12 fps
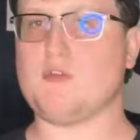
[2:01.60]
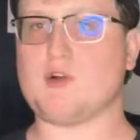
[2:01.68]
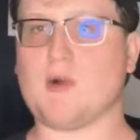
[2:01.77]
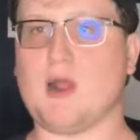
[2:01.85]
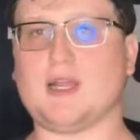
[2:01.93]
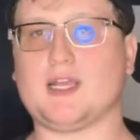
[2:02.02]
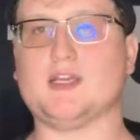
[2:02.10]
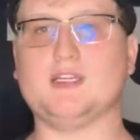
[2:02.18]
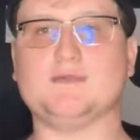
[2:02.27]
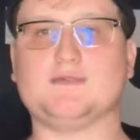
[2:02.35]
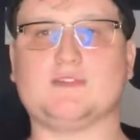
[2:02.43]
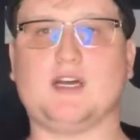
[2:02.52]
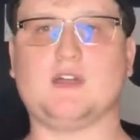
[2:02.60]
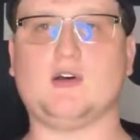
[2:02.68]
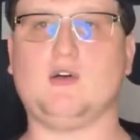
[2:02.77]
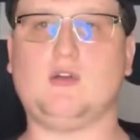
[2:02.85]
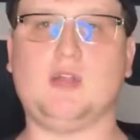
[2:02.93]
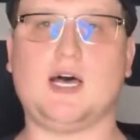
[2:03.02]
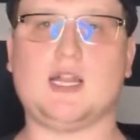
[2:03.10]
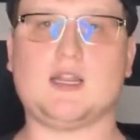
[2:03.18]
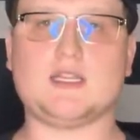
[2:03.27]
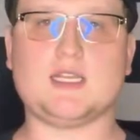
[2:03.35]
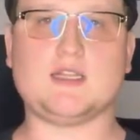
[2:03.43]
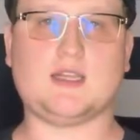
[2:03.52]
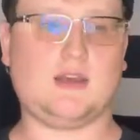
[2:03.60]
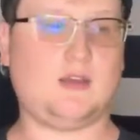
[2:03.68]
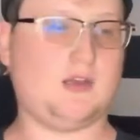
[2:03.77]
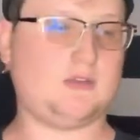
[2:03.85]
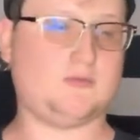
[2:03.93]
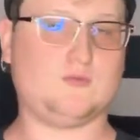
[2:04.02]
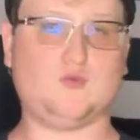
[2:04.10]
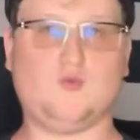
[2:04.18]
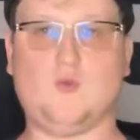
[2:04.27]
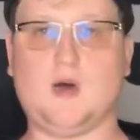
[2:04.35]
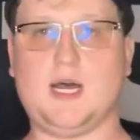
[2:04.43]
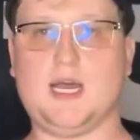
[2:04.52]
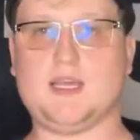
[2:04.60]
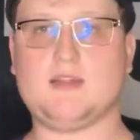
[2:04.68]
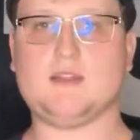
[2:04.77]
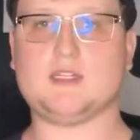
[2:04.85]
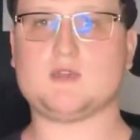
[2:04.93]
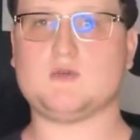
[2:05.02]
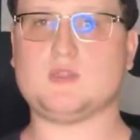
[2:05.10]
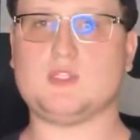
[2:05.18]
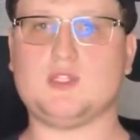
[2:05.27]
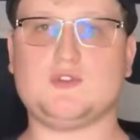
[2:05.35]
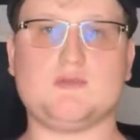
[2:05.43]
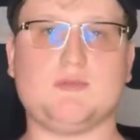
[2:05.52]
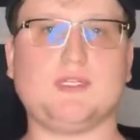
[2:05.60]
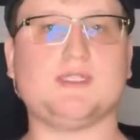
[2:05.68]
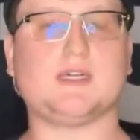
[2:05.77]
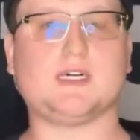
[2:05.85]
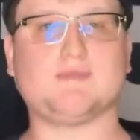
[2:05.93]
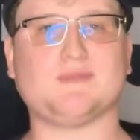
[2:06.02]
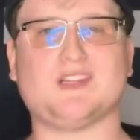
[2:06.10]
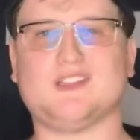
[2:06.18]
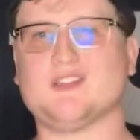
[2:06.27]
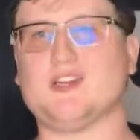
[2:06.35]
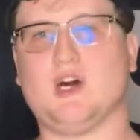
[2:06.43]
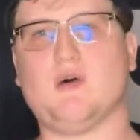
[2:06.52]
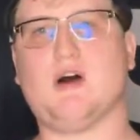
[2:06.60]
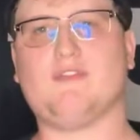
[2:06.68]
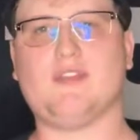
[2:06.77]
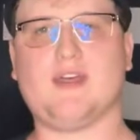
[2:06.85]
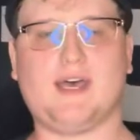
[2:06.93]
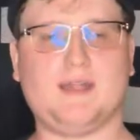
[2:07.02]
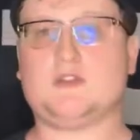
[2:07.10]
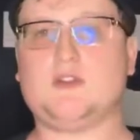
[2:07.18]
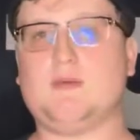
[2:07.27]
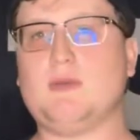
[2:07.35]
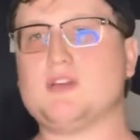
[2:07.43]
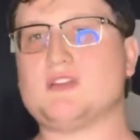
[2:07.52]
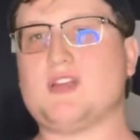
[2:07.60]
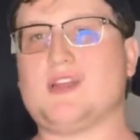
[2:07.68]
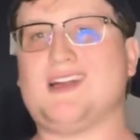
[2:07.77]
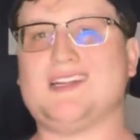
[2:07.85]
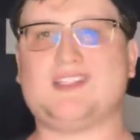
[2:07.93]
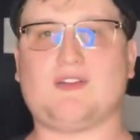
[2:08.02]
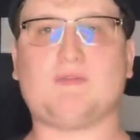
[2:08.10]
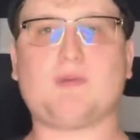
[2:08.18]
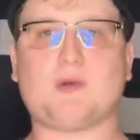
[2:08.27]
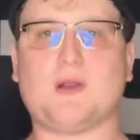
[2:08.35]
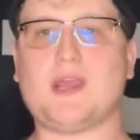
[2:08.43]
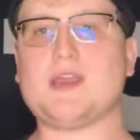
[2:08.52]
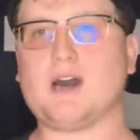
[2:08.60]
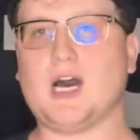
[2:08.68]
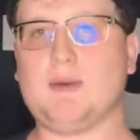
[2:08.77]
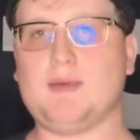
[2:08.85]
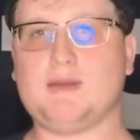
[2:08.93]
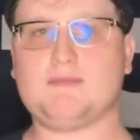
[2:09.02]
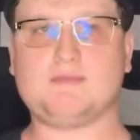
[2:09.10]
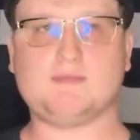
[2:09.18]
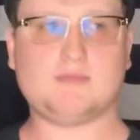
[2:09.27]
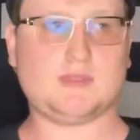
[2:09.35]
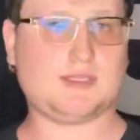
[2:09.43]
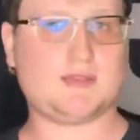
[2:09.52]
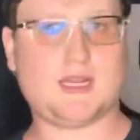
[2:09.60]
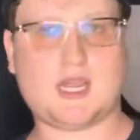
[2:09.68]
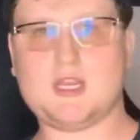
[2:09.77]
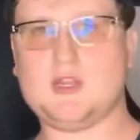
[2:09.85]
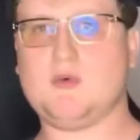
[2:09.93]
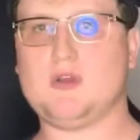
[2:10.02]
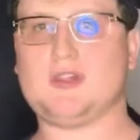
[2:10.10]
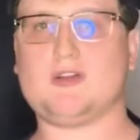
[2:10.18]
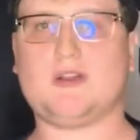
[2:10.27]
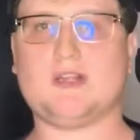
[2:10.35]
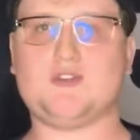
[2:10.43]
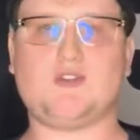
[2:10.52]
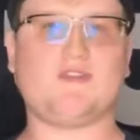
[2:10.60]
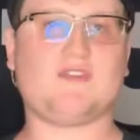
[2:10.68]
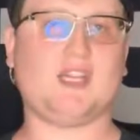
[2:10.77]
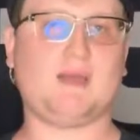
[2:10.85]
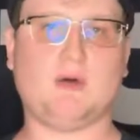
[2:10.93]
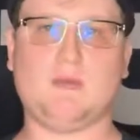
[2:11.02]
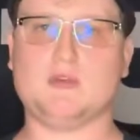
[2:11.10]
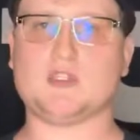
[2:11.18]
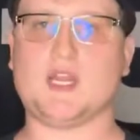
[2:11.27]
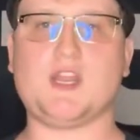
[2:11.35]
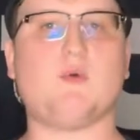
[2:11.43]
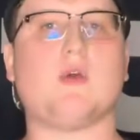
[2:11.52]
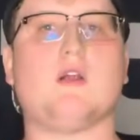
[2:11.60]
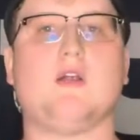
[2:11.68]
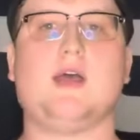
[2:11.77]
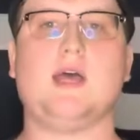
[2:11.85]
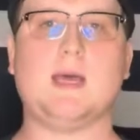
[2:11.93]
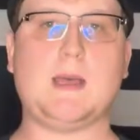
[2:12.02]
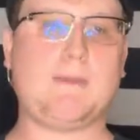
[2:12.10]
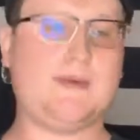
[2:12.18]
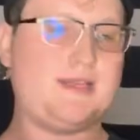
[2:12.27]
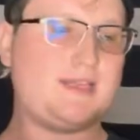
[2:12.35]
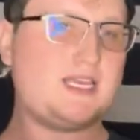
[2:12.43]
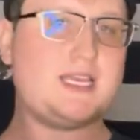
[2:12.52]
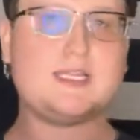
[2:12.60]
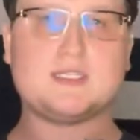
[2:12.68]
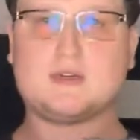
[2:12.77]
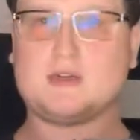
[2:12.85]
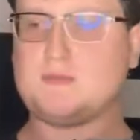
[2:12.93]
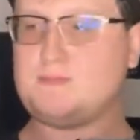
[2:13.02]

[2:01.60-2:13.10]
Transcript: around. I couldn't find a whole lot of detail on why this was used, but I'm gonna go off of that. So the Mosin Nagants, they're pretty common. Like the 9130s, you can find them almost anywhere, but these are